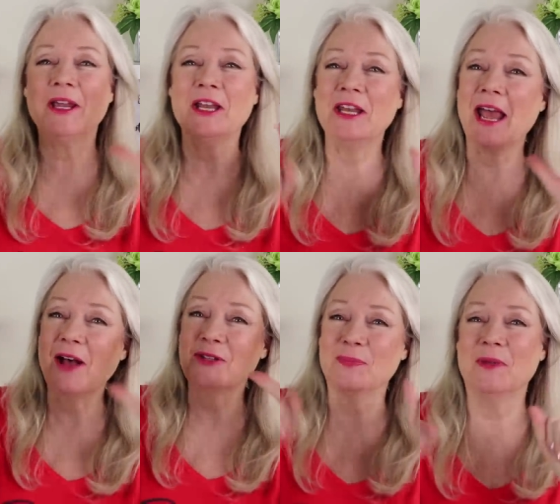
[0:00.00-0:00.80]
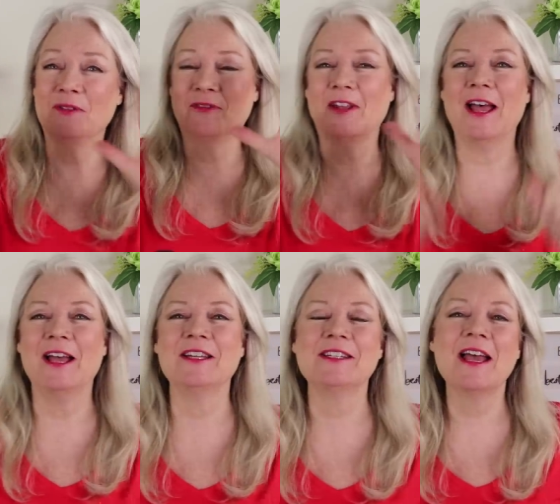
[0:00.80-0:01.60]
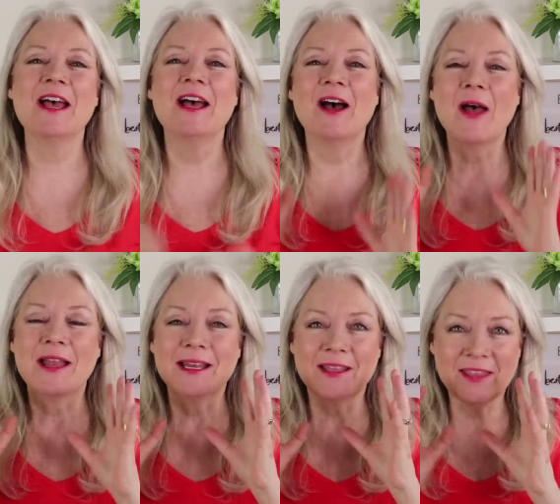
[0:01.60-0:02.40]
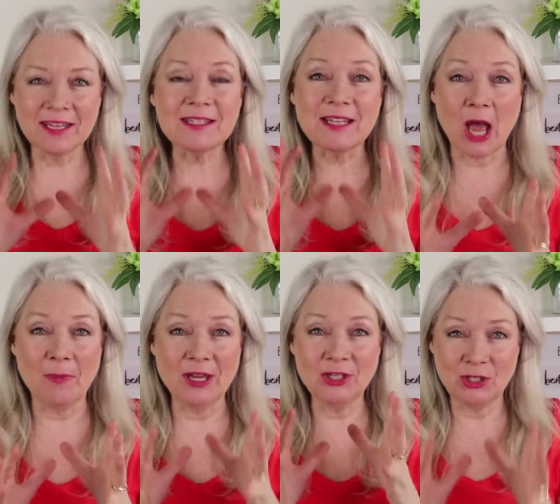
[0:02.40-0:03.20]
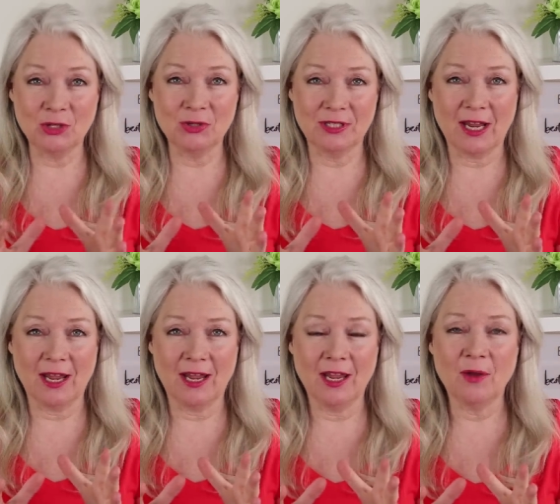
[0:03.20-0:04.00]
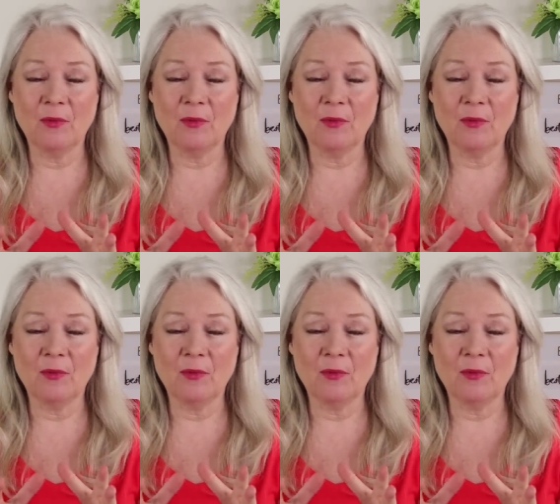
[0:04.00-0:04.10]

big announcement flash. This coming Tuesday,